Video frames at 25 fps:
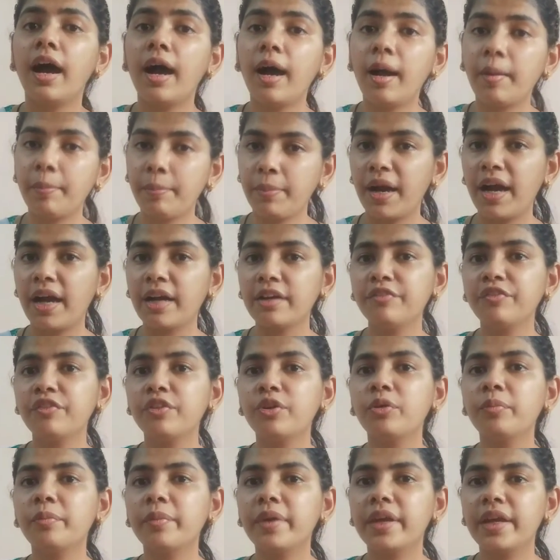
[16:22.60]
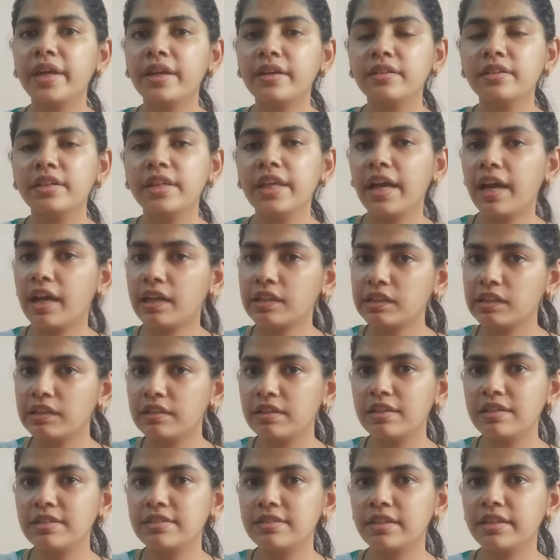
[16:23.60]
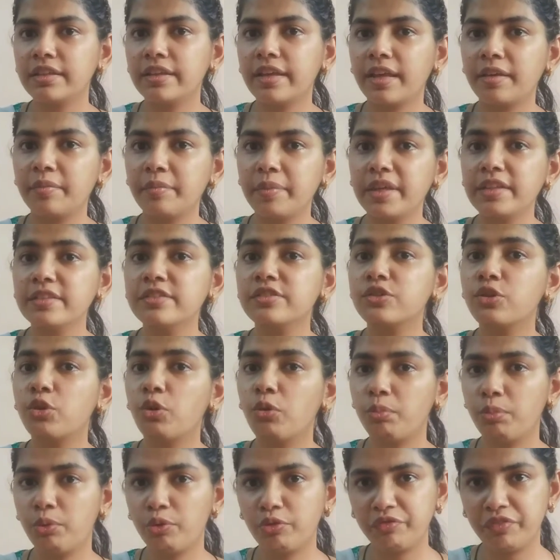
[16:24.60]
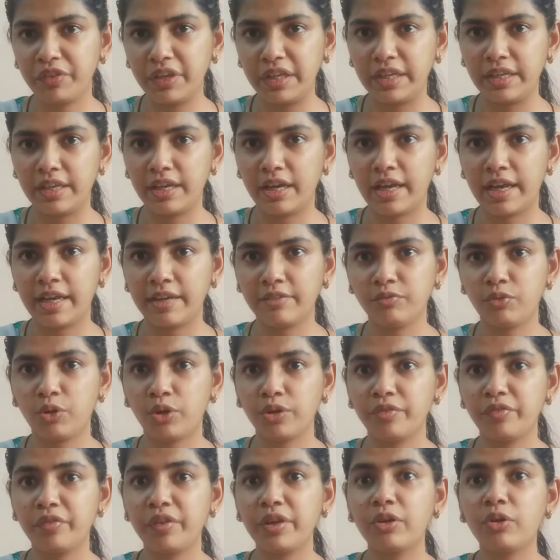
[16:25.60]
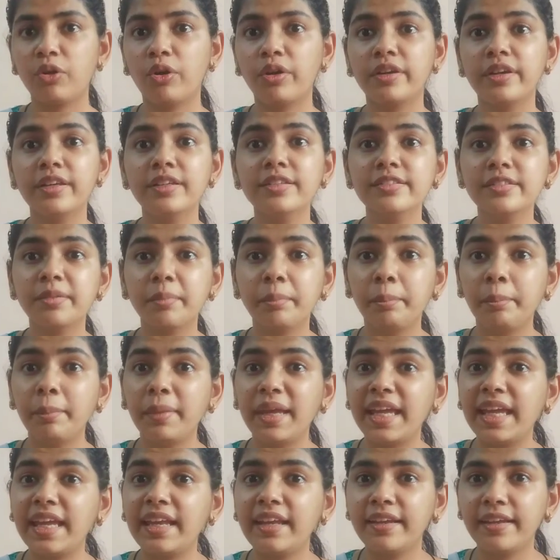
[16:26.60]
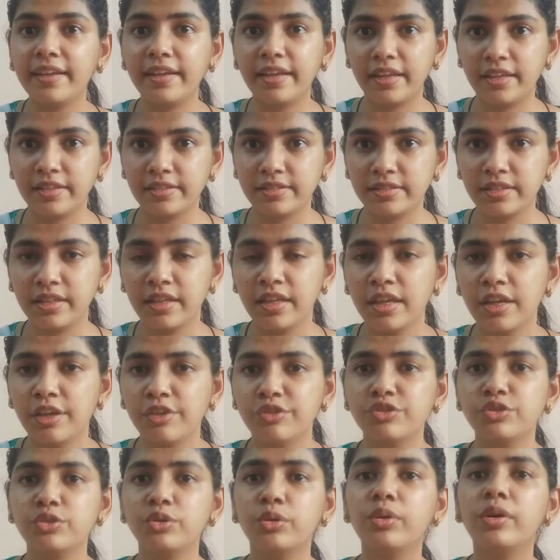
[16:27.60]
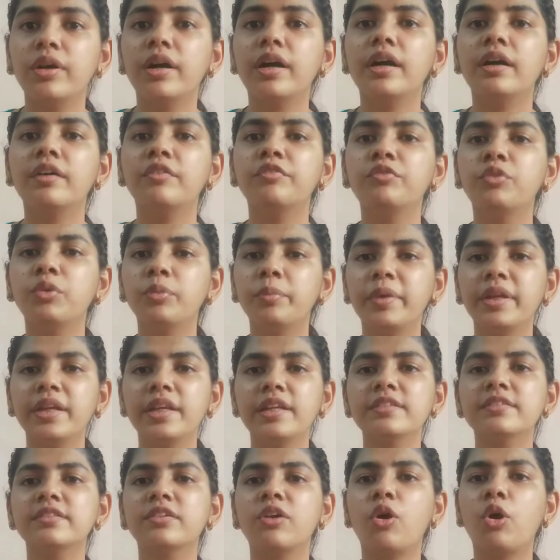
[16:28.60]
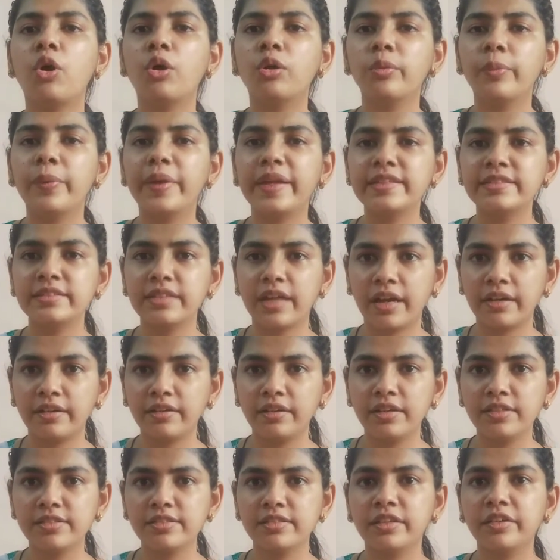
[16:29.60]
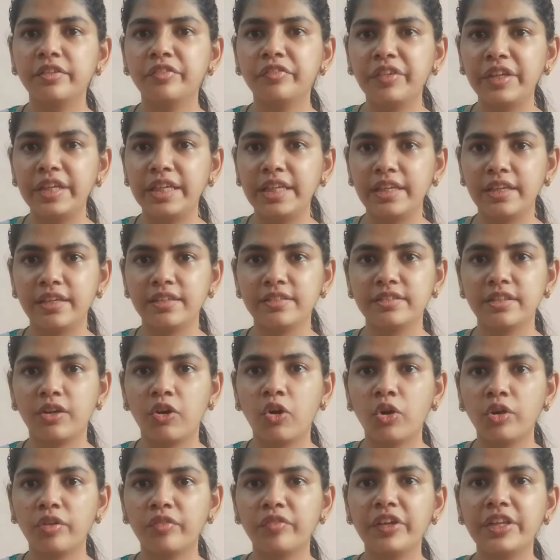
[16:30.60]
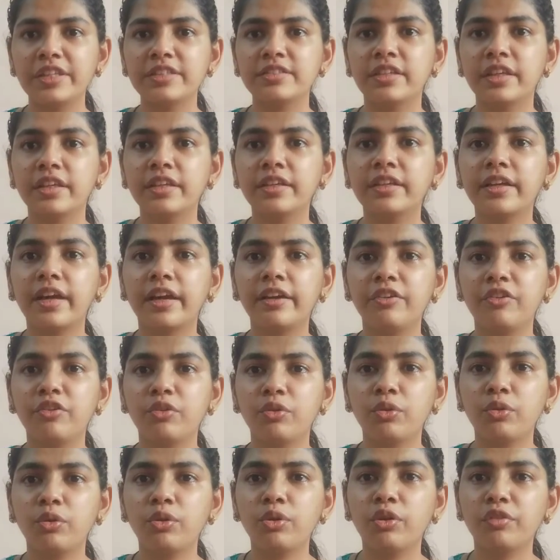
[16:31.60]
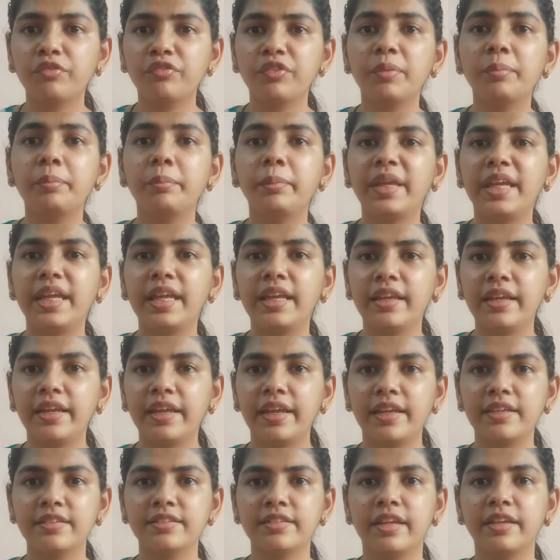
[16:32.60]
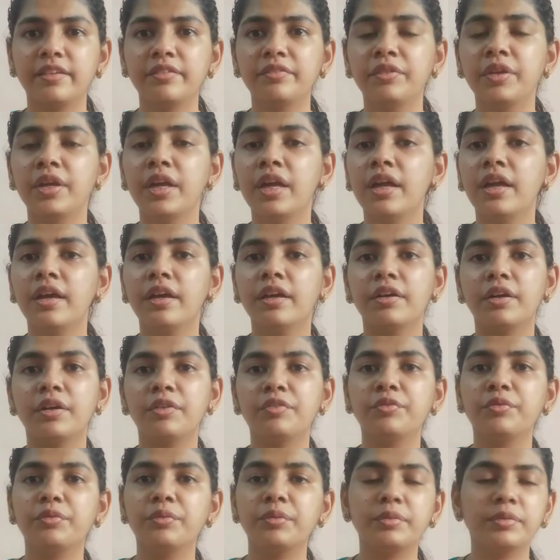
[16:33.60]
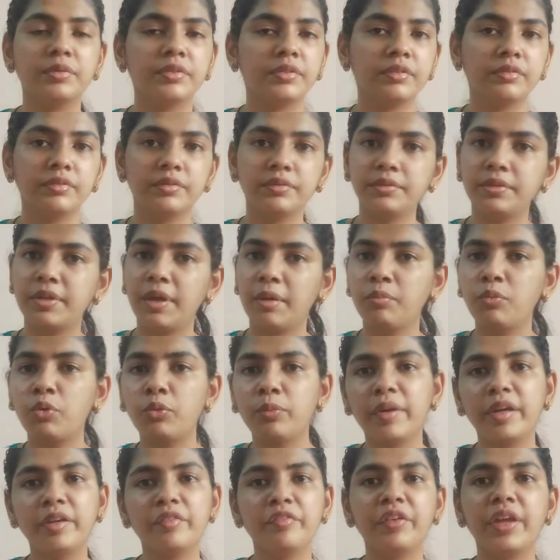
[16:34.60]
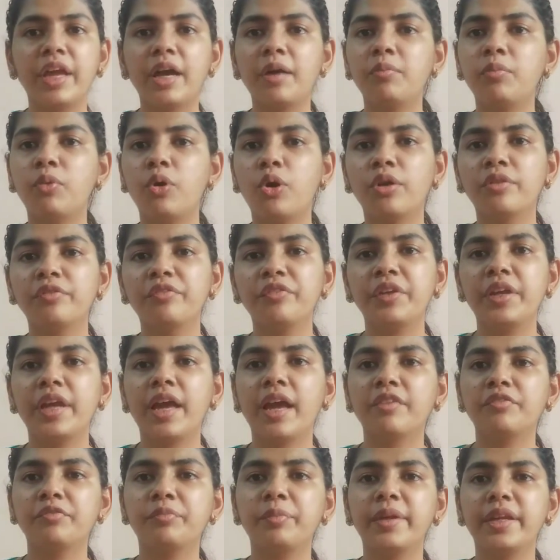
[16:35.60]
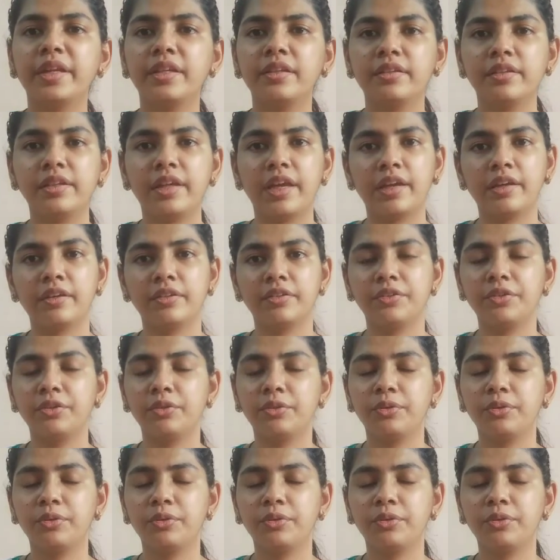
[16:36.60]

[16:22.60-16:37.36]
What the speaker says: Apart from it, the other reason can be scopophilia, and what we call as male gaze. So a woman is always under surveillance, always in control of a male gaze, and the moment we are born, we have been, yeah,